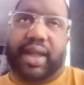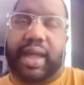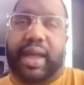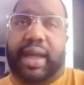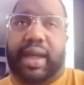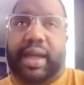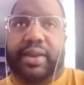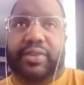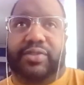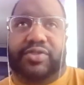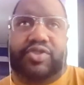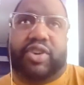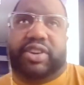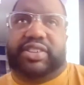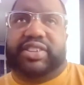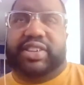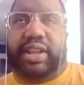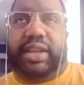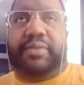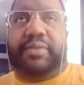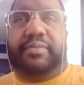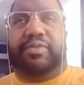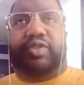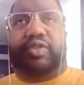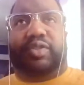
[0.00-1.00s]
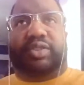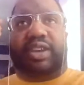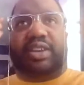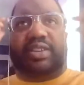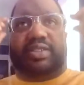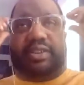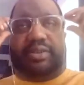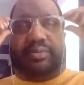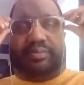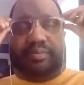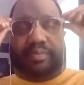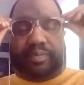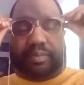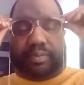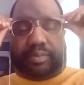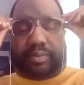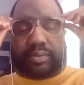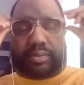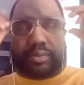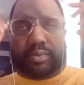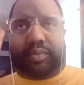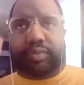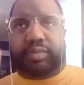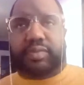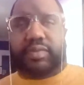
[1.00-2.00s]
And it was New York City, so it's easy.
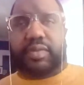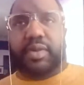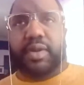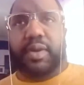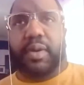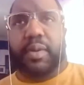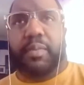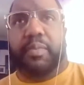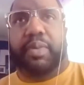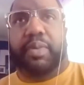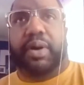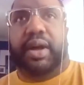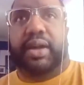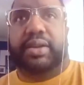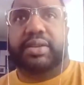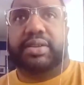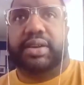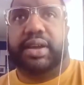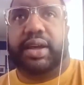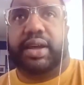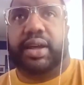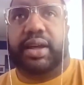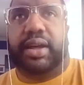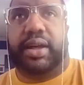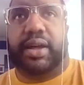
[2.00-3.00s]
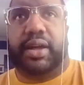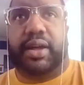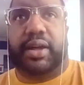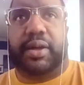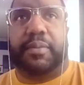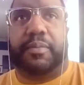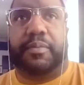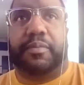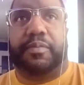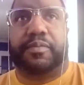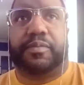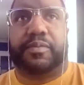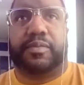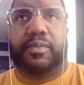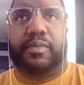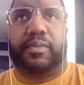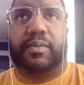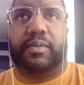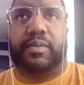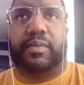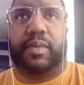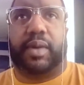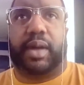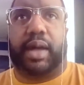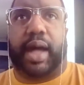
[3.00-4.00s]
But
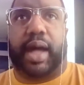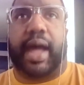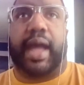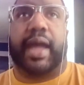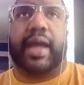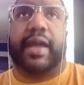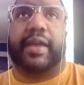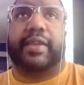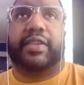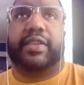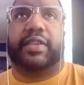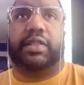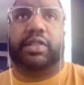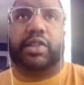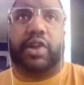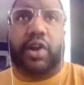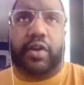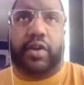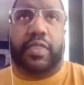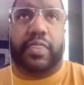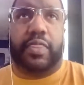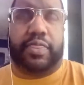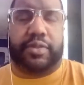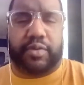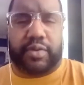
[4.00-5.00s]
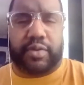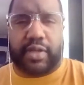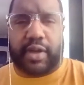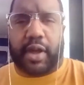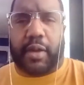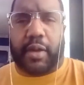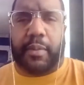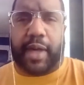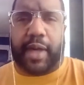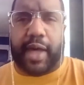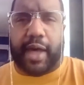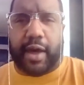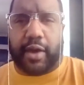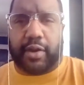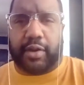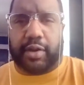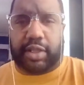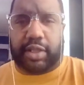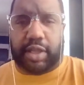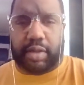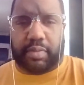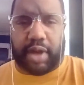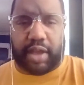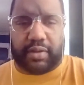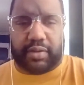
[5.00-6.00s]
I learned through them how to
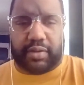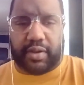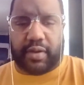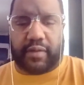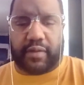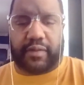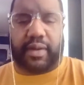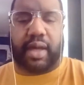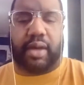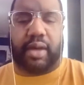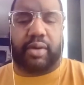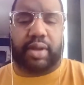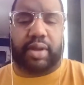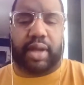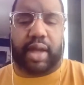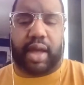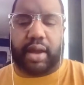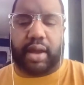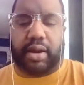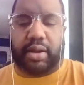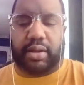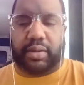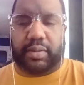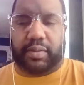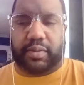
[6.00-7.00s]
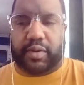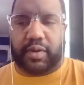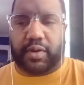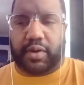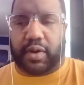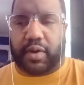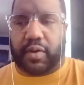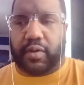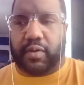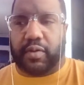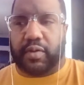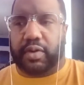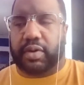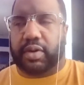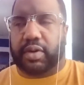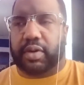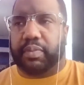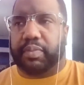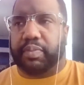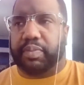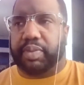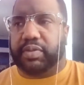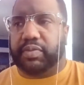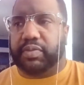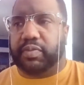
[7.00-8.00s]
clean myself out, how to,
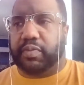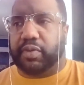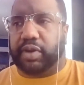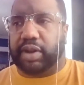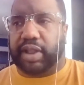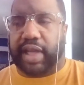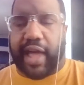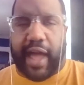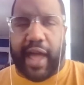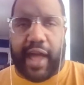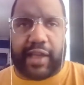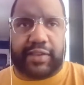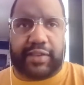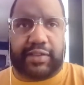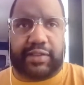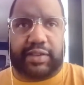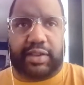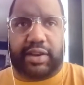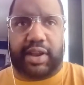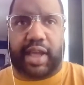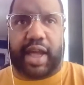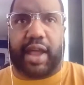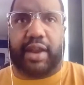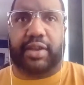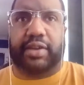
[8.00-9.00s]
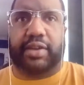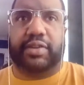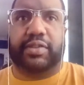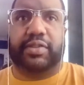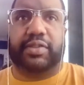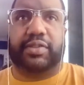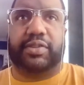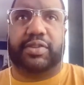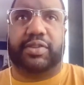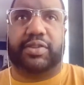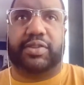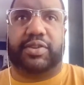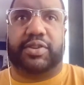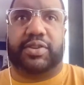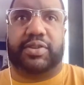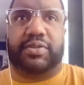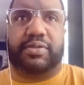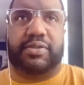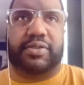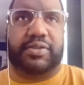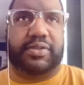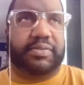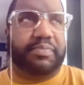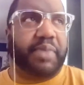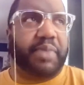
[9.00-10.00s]
relax, and how to
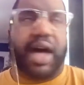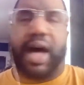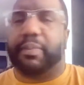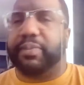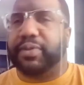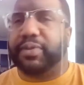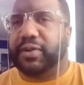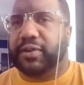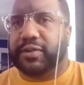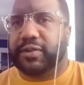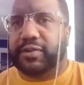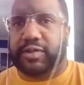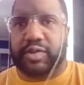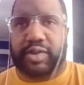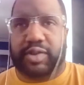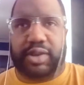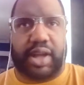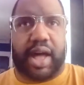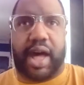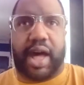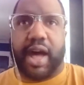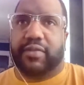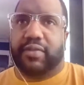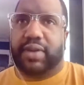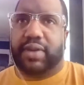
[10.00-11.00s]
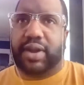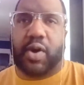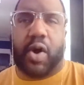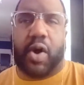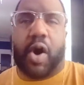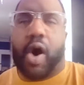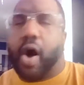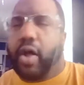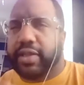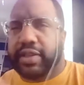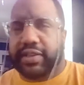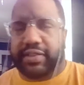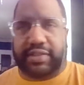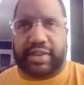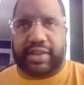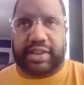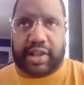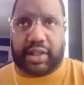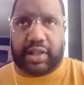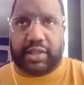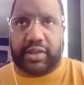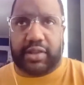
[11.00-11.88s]
use poppers, use a cock ring. All these things I